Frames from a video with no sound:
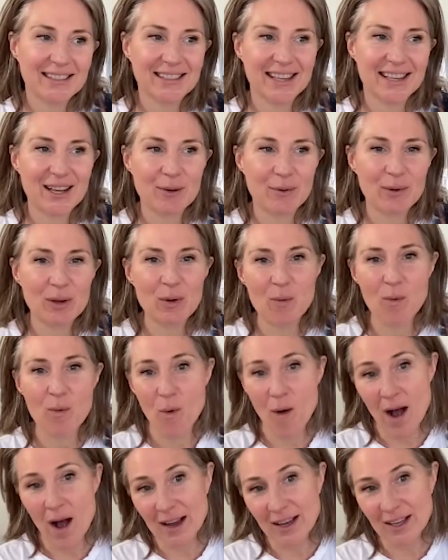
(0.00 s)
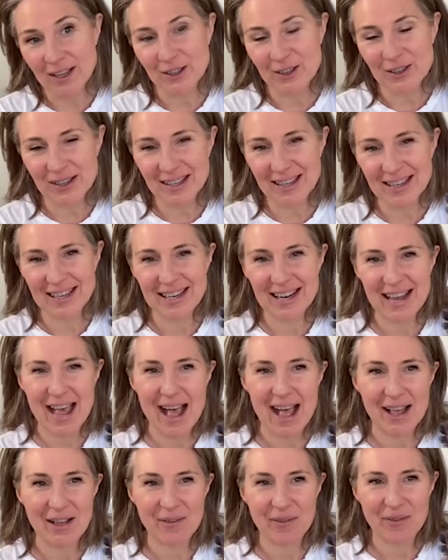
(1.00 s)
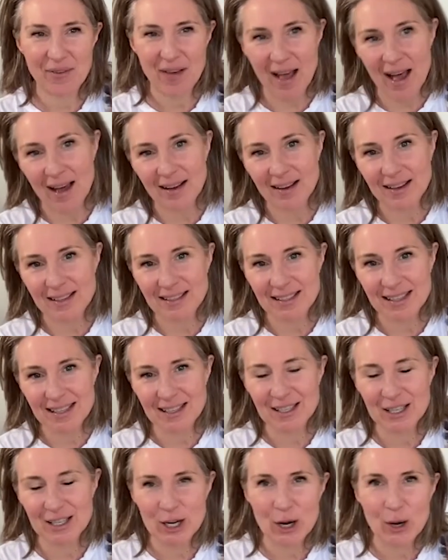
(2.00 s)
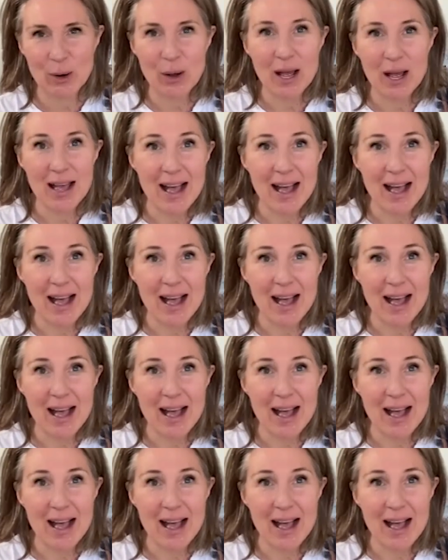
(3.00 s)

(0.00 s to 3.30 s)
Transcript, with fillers: Like, we want you to eat high fat because then, you know,